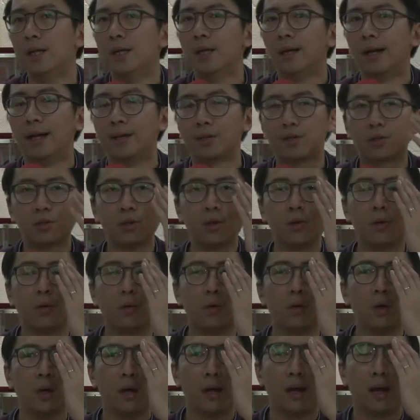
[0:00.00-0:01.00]
And so,
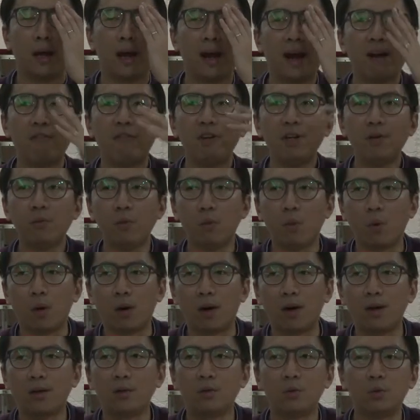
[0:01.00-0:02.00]

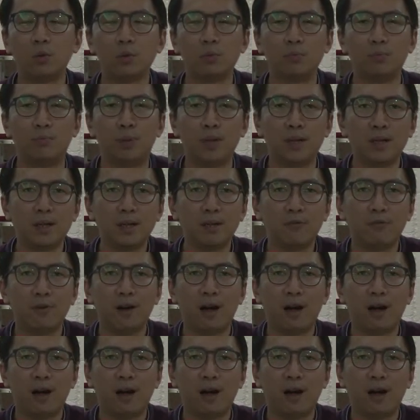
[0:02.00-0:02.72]
everyone who birthed